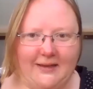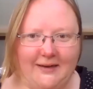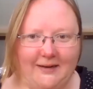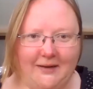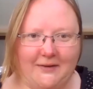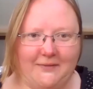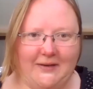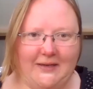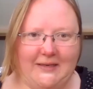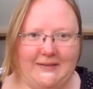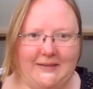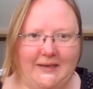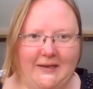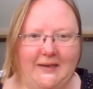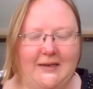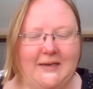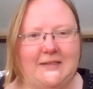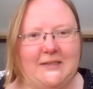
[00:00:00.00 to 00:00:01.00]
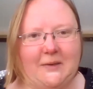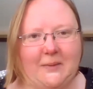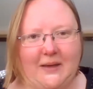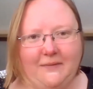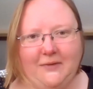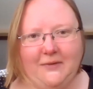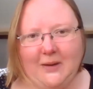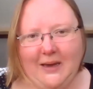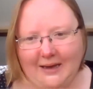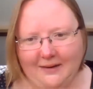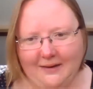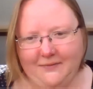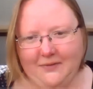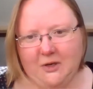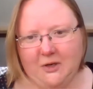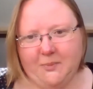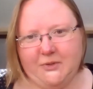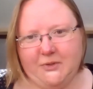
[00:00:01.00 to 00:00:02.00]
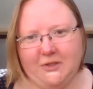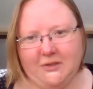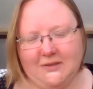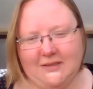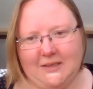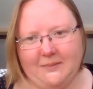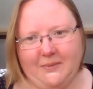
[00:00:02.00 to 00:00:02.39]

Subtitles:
life easier. So if you have the opportunity,